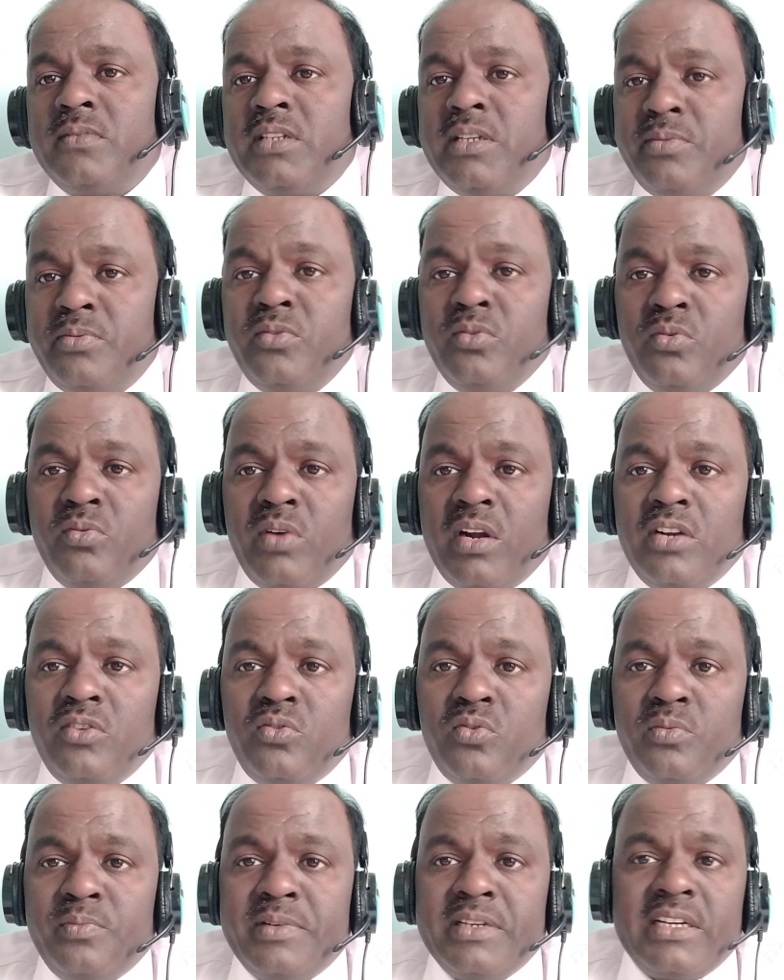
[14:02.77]
If you
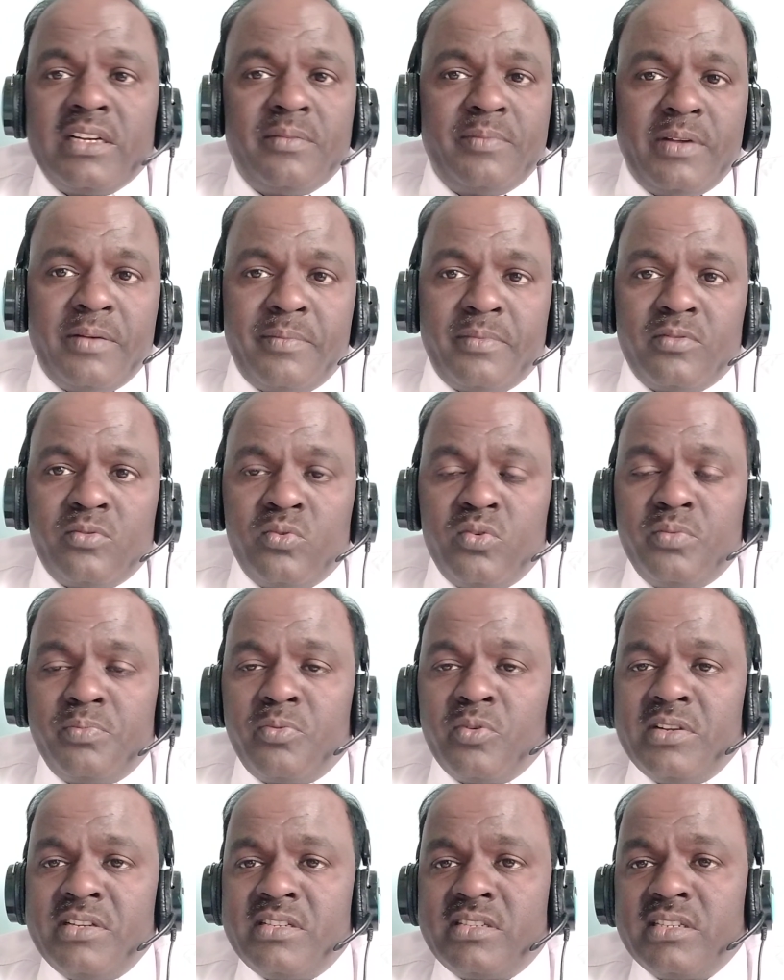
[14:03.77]
want to become a good
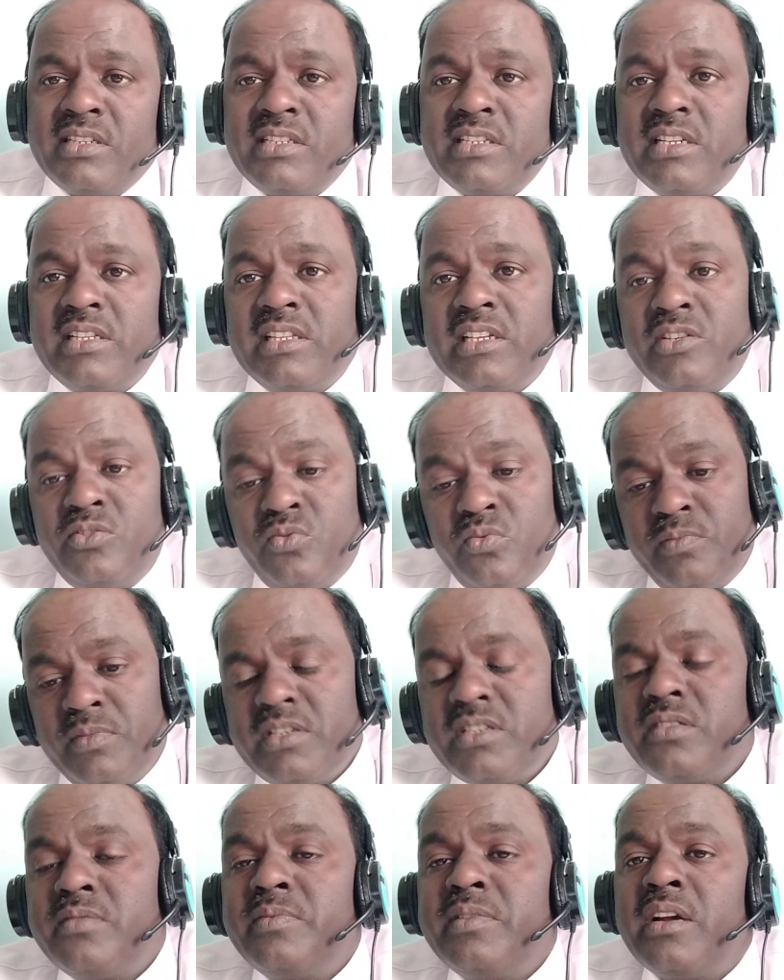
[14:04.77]
position, so then you
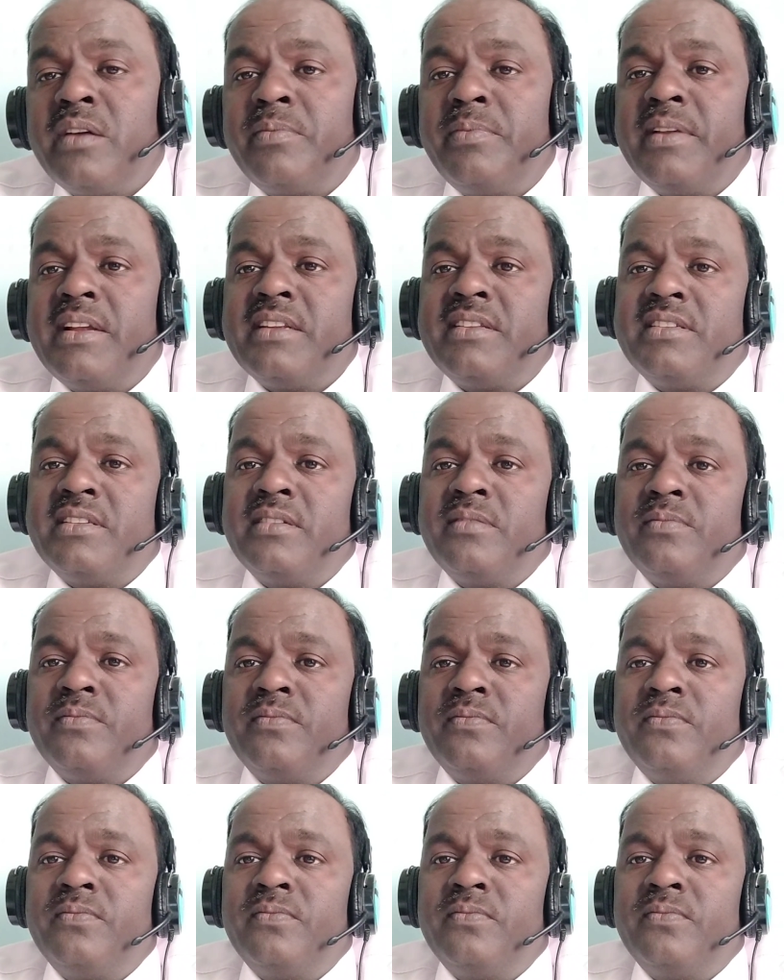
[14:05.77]
must be apply same.